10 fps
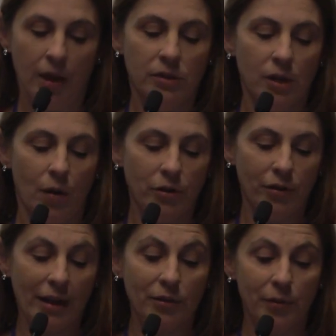So I'd
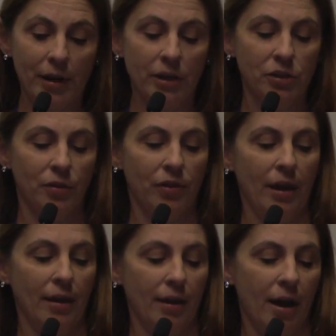like really to
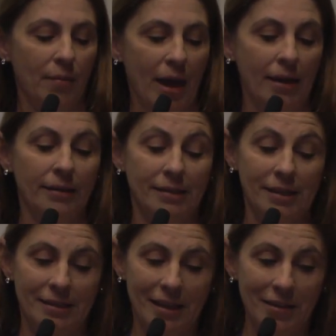thank
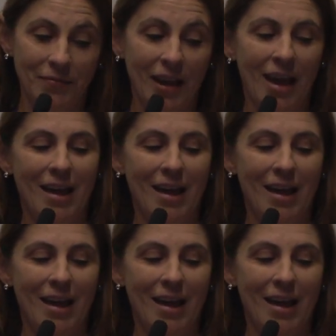DCC,